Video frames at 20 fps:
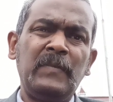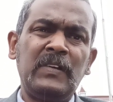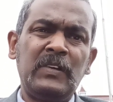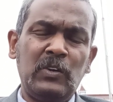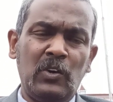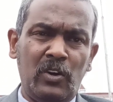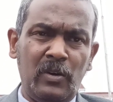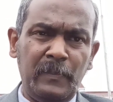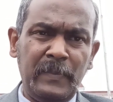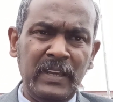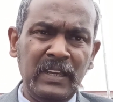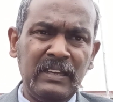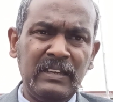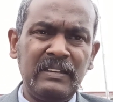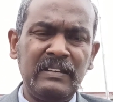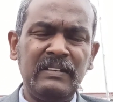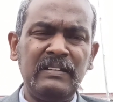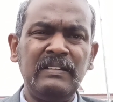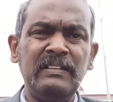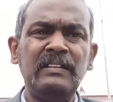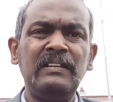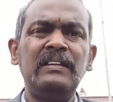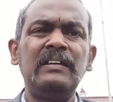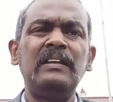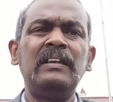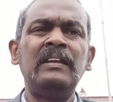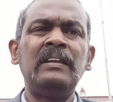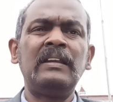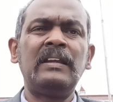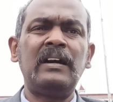topic
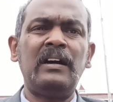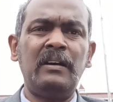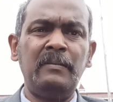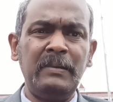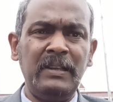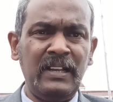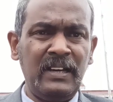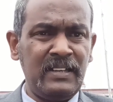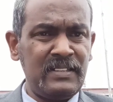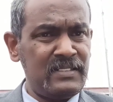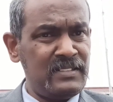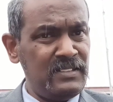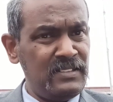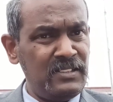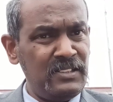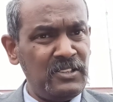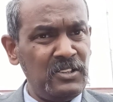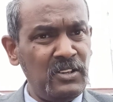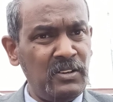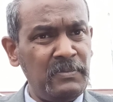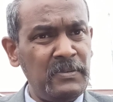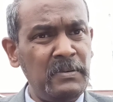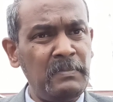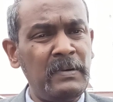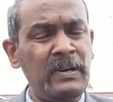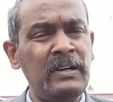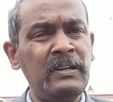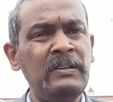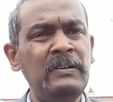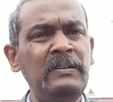income elasticity of
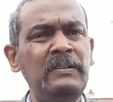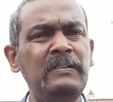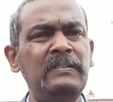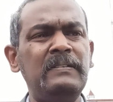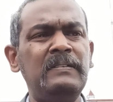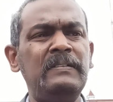demand